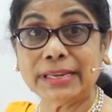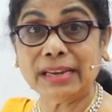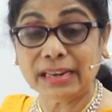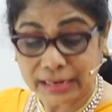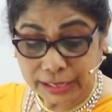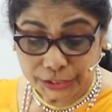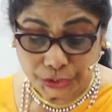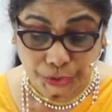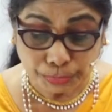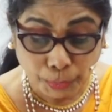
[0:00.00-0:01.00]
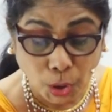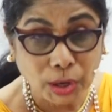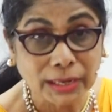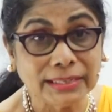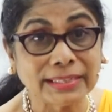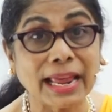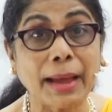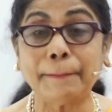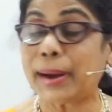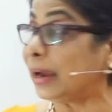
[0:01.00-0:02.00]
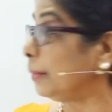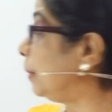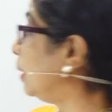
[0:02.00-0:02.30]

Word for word: the smallest among